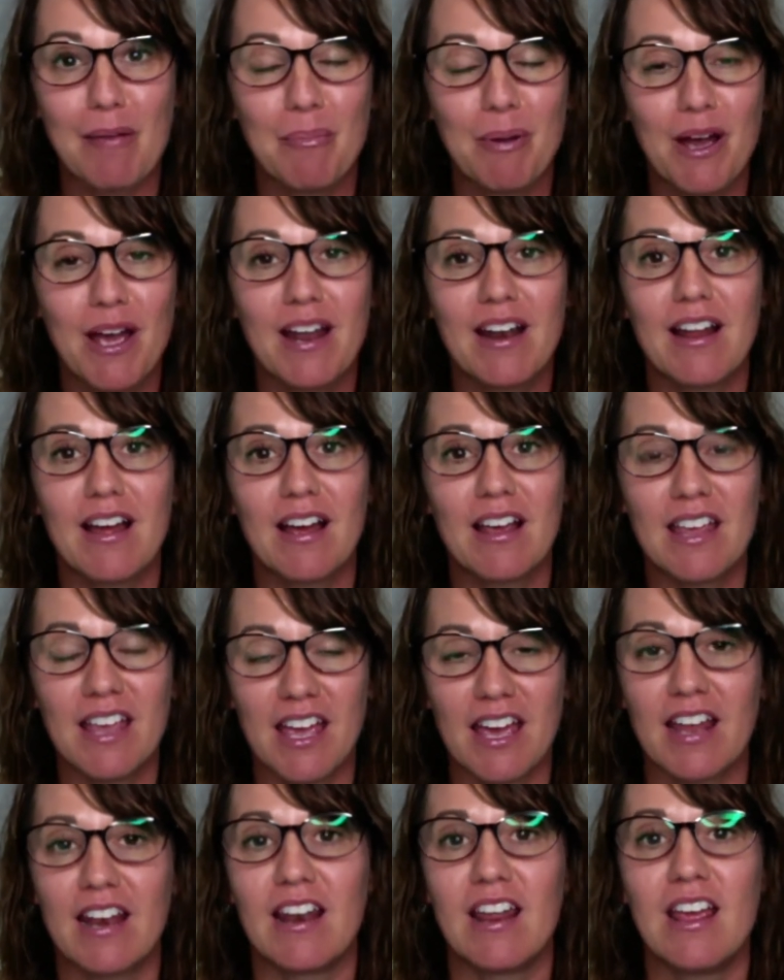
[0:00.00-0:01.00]
But
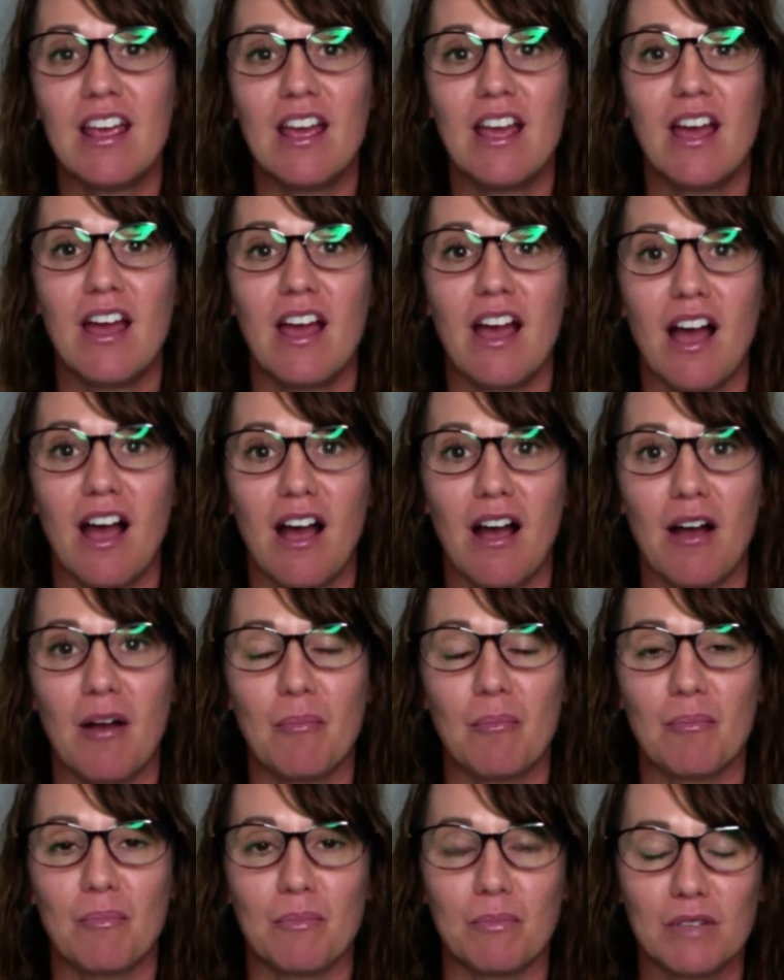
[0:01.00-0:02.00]
again,
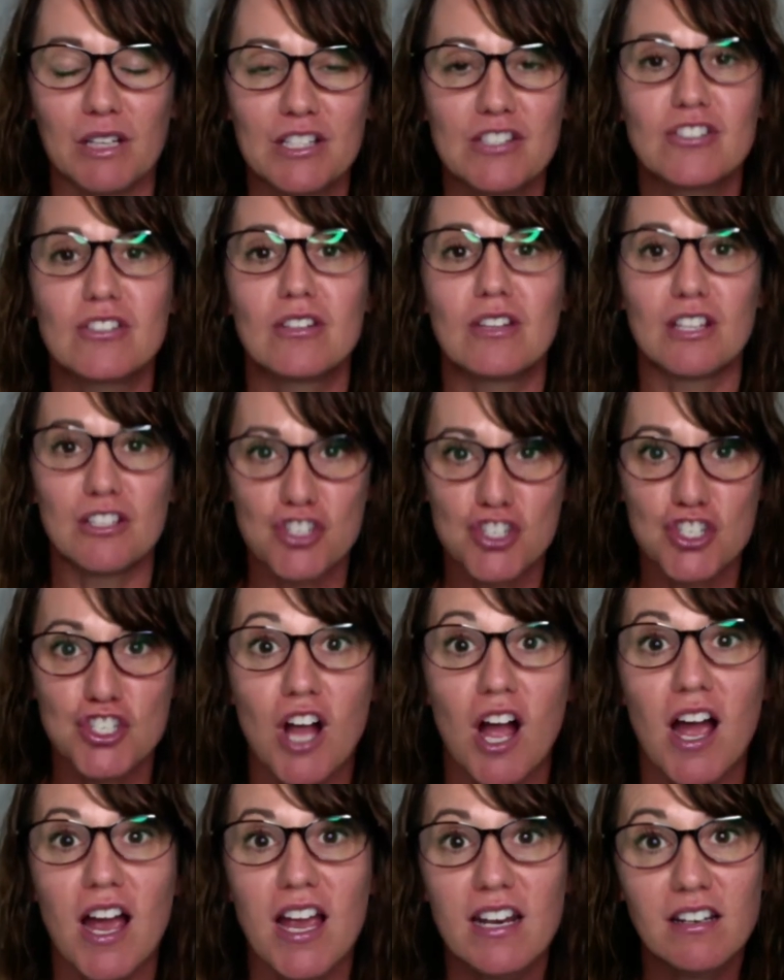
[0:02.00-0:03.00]
let's
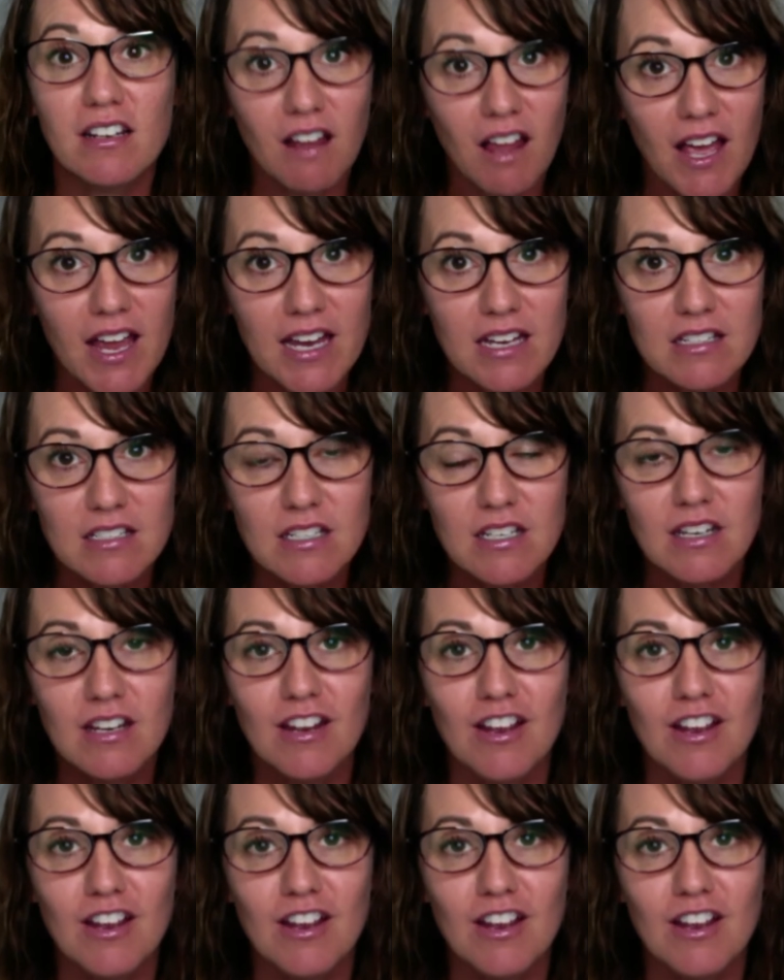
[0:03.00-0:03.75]
shine light.